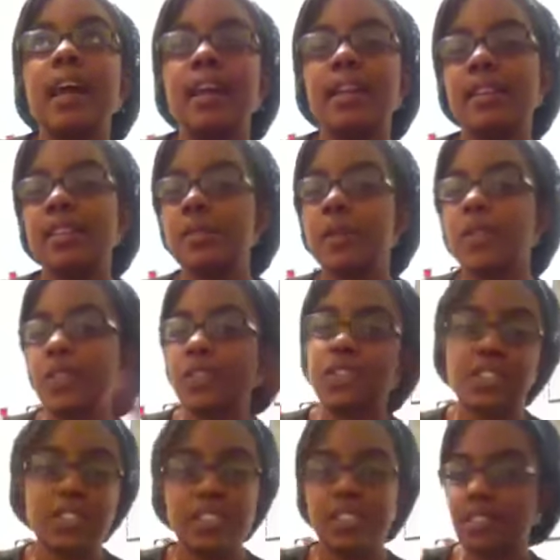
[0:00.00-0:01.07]
and this picture
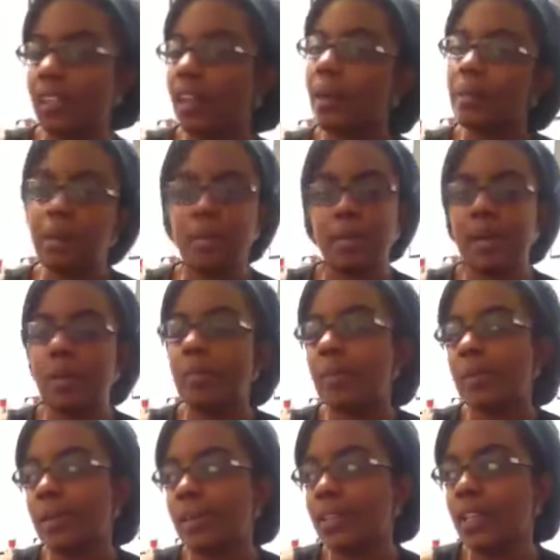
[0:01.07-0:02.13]
just kept coming up
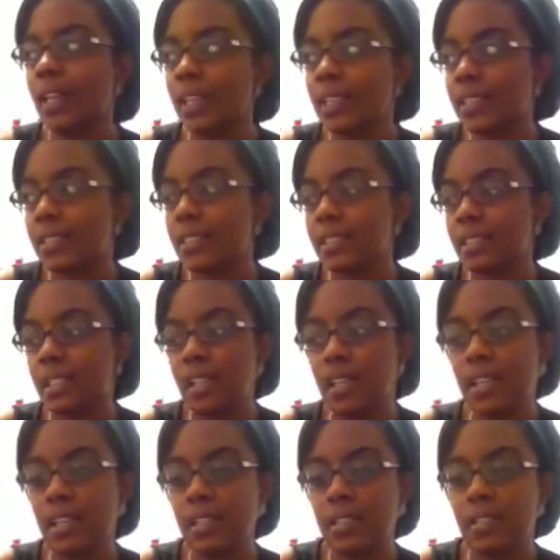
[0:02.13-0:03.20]
a lot
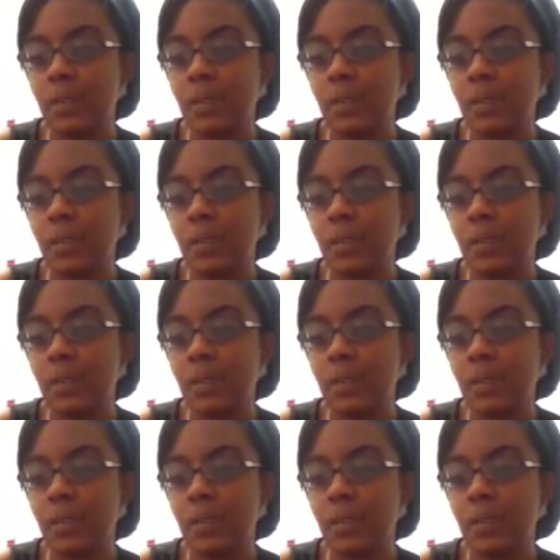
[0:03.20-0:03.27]
today.